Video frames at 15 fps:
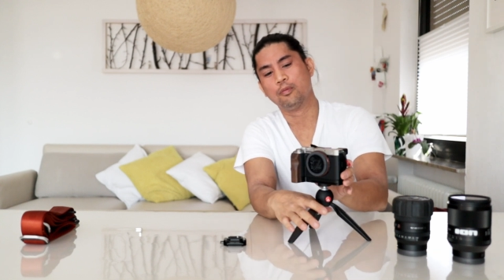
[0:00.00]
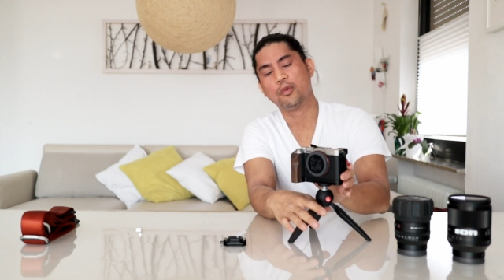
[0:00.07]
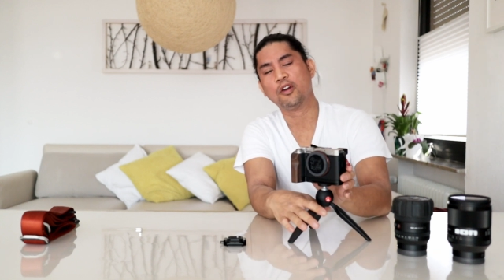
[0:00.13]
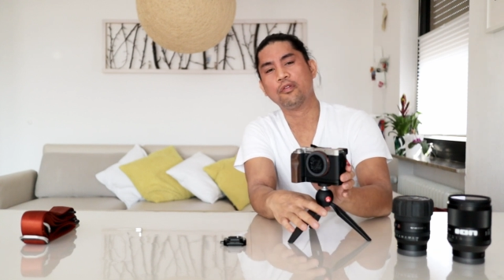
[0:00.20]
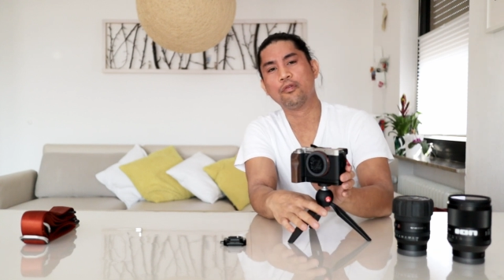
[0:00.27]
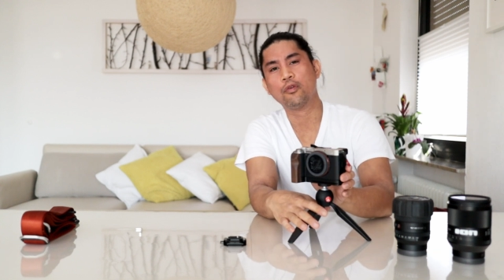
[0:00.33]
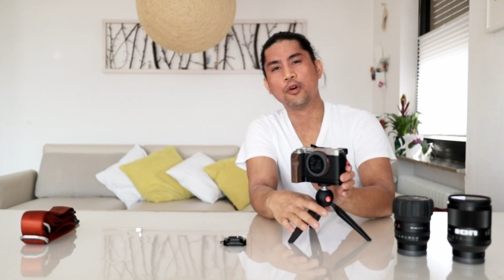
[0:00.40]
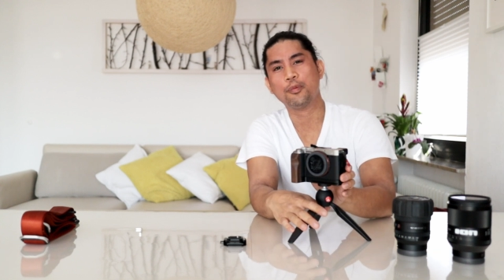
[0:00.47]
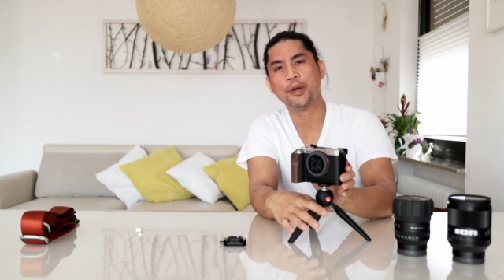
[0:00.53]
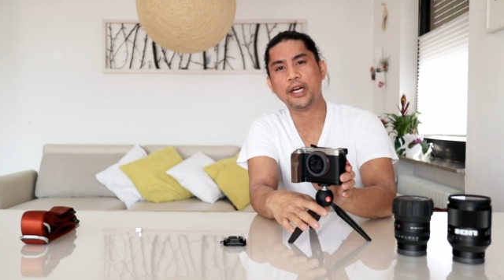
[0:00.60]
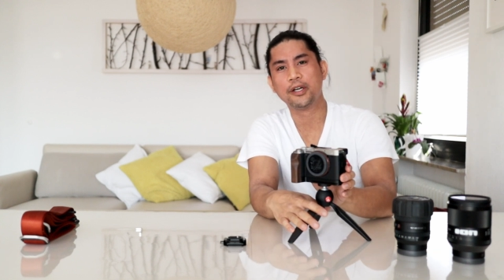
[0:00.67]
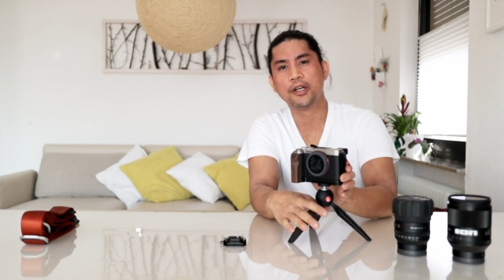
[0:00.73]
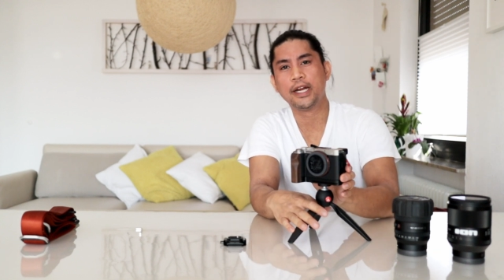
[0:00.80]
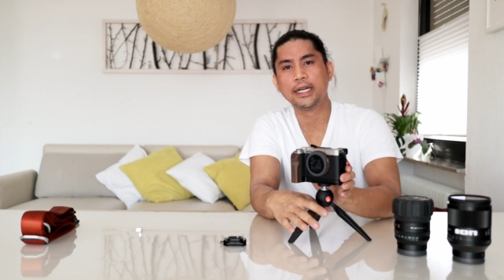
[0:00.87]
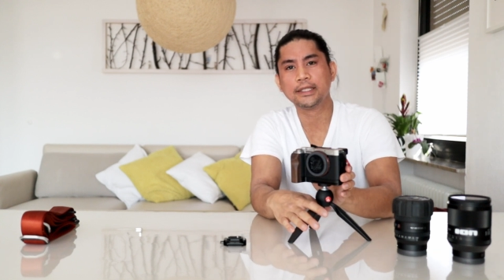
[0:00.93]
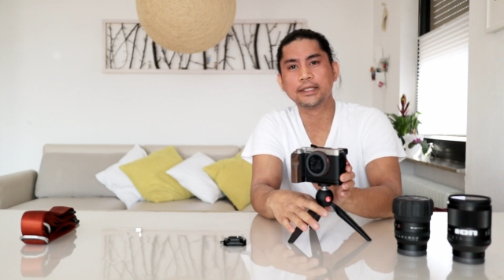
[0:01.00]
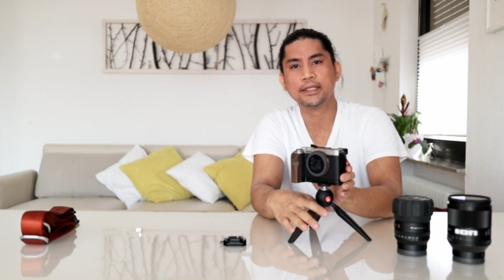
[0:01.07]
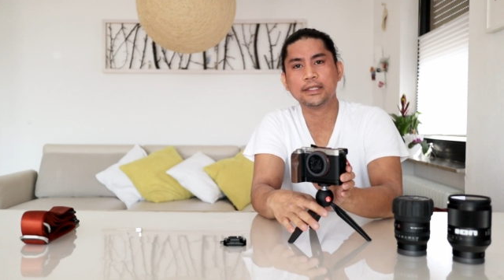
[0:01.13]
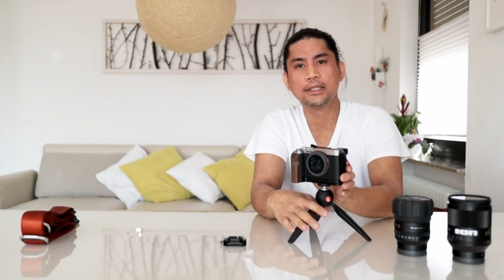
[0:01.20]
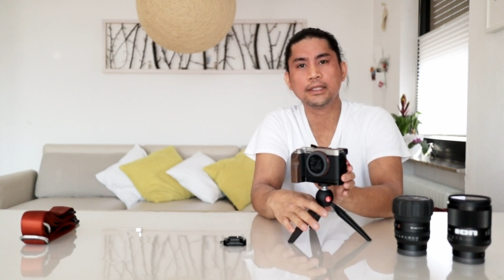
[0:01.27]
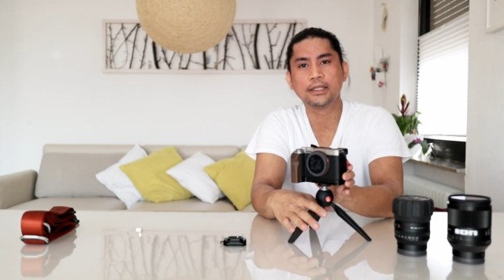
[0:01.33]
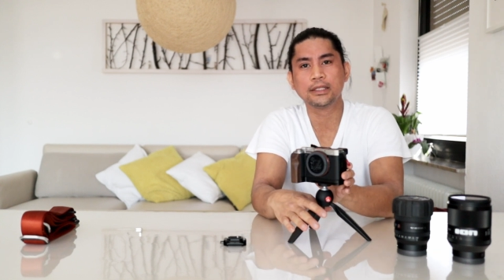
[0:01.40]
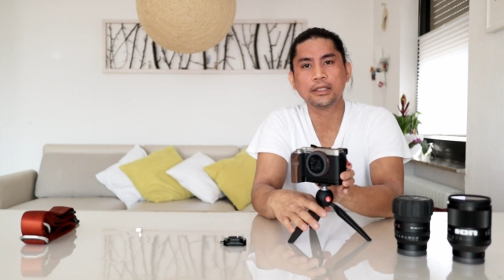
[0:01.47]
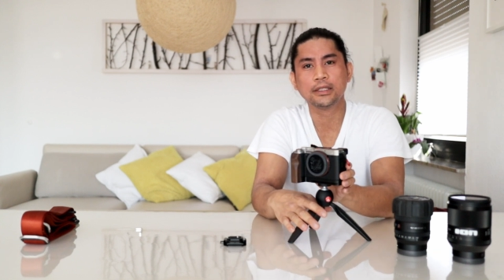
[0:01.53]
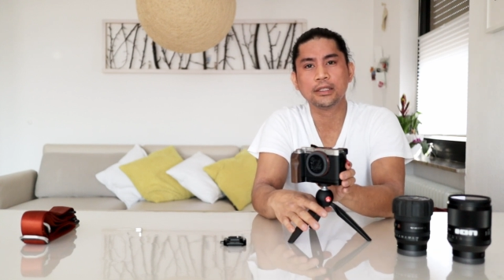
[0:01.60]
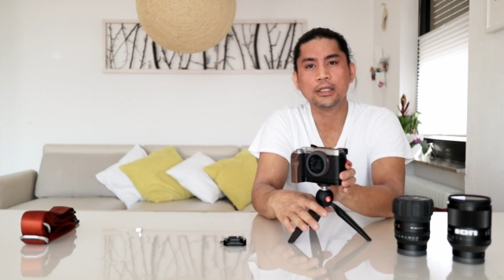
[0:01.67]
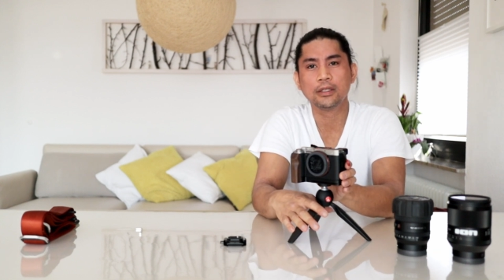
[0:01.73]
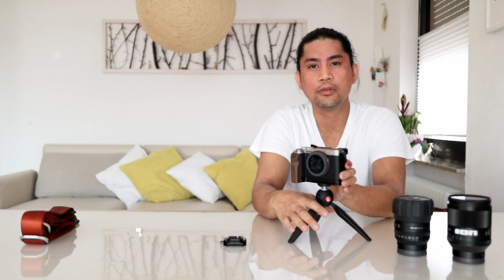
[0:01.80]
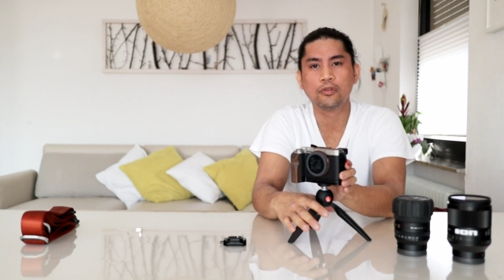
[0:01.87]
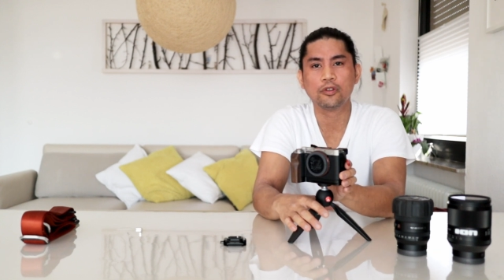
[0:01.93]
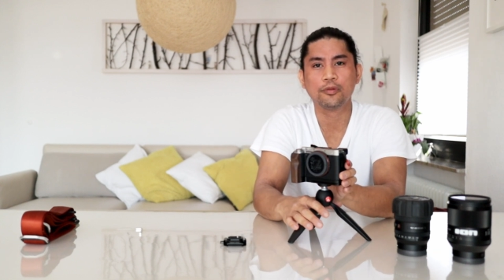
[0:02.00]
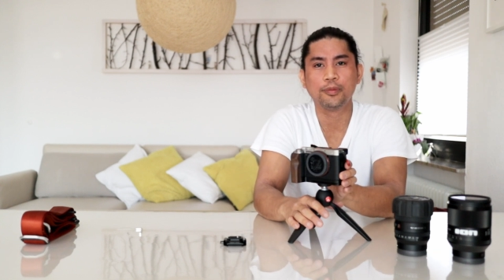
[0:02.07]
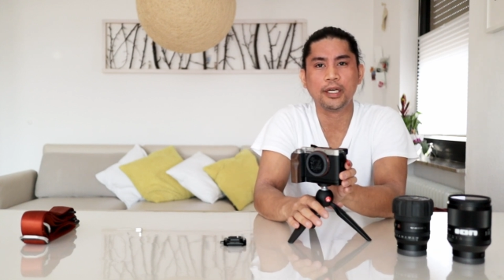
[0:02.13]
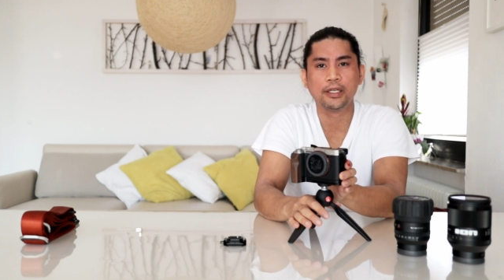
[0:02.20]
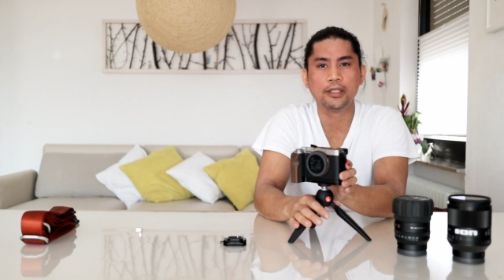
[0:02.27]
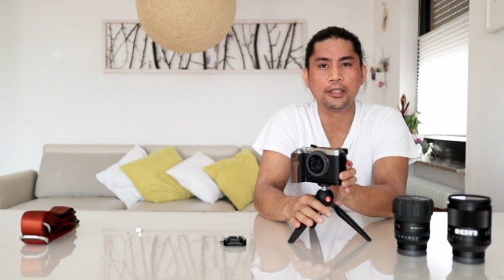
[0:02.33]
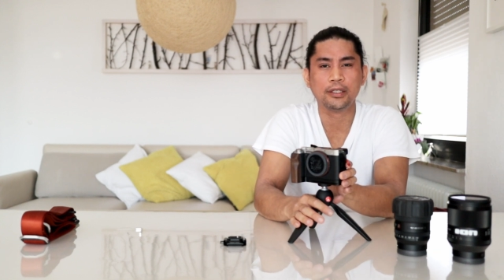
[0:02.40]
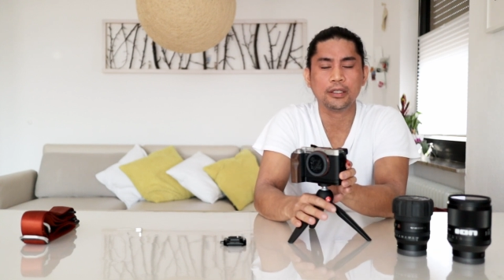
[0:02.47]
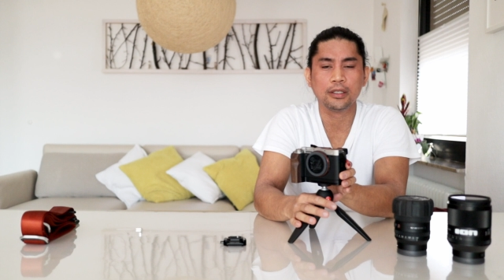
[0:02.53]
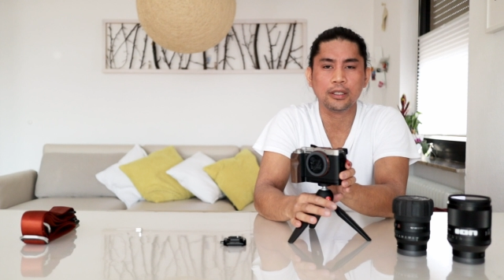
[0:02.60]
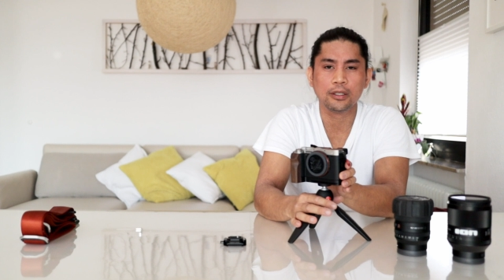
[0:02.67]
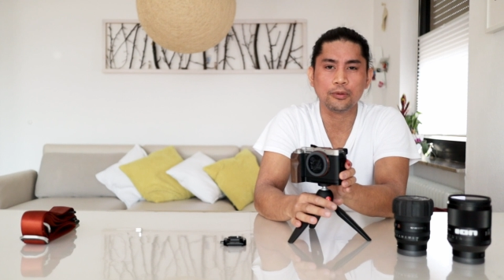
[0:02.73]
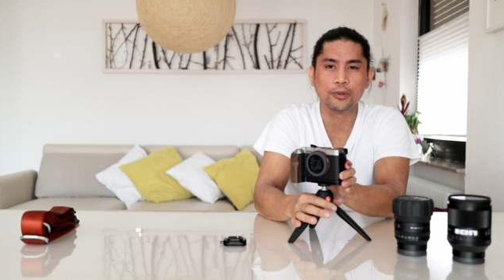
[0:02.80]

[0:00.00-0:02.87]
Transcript: But for better access, for better